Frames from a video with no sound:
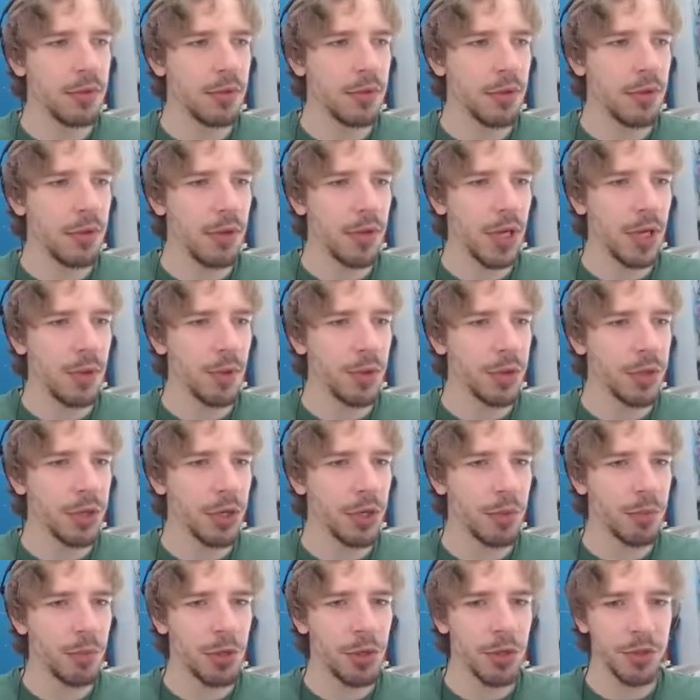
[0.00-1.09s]
I want
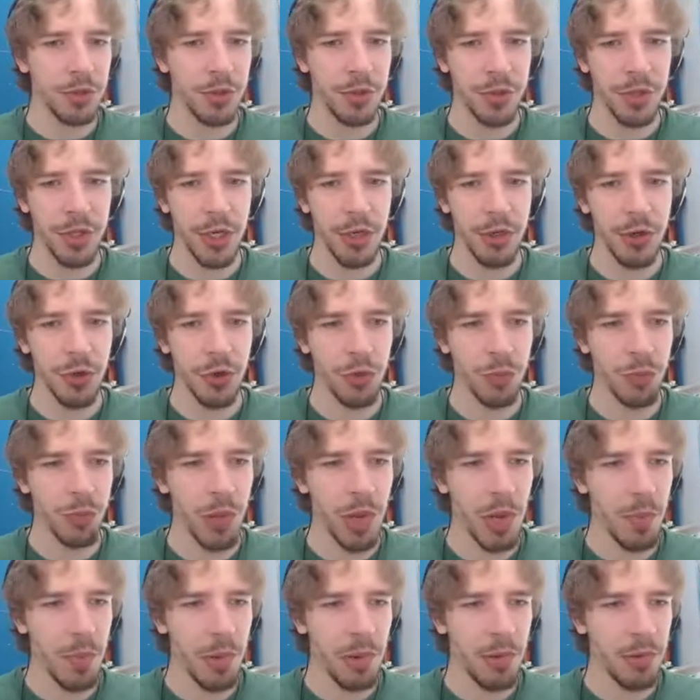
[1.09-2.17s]
heart monitors that don't beep.
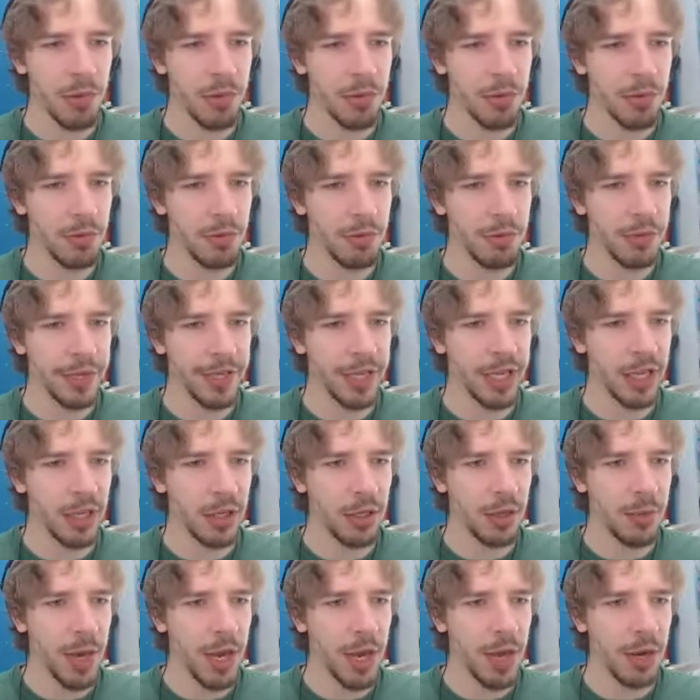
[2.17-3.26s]
Kill the
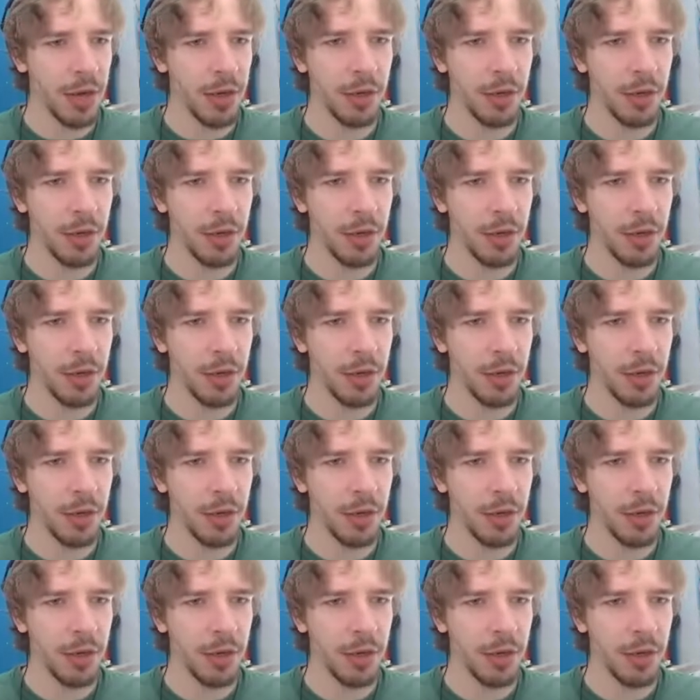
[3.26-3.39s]
man.